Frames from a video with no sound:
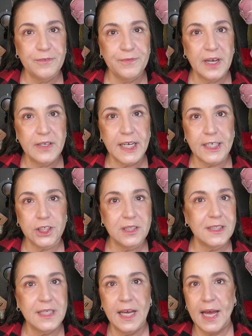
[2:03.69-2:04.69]
of
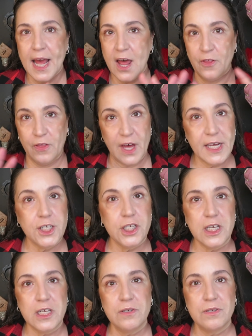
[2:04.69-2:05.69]
foundations that
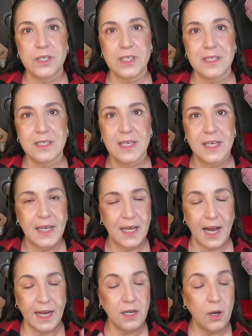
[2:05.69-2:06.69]
she uses.
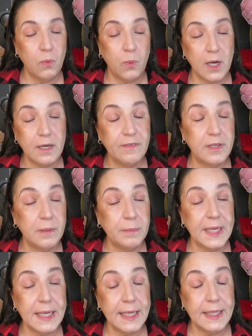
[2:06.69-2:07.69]
I know one of
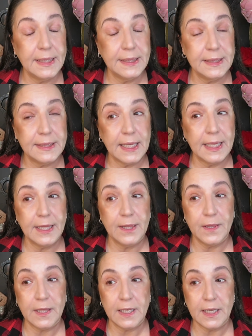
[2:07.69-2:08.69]
them is
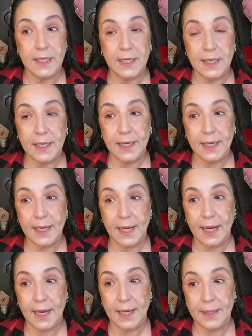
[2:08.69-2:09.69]
the
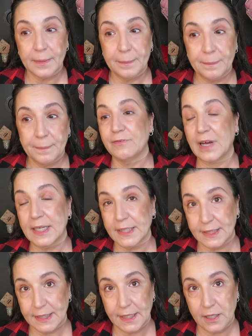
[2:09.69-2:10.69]

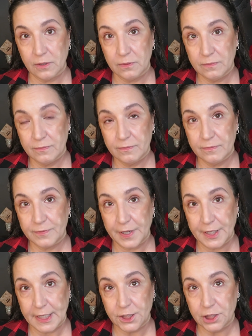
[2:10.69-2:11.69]
Valentino
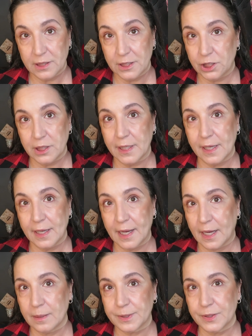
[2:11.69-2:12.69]
foundation. She
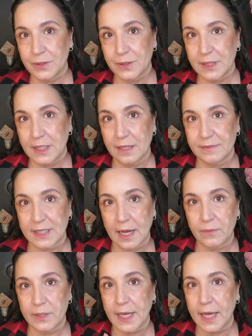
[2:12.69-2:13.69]
absolutely loves
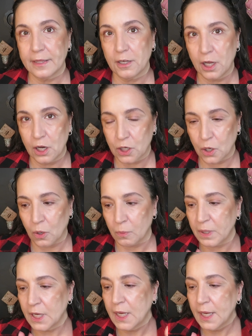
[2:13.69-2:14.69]
that one, and the
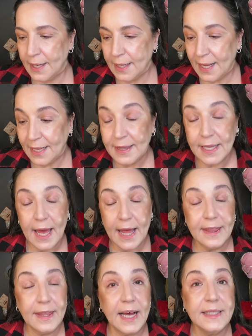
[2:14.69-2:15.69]
Lancome.
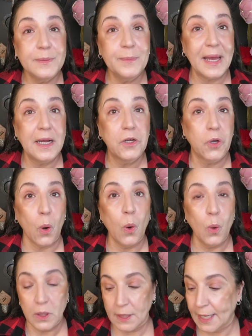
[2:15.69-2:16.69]
And that's my
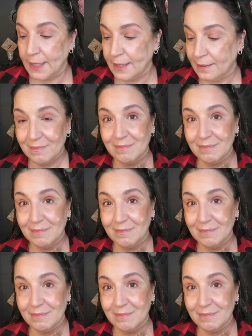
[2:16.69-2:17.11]
goal. And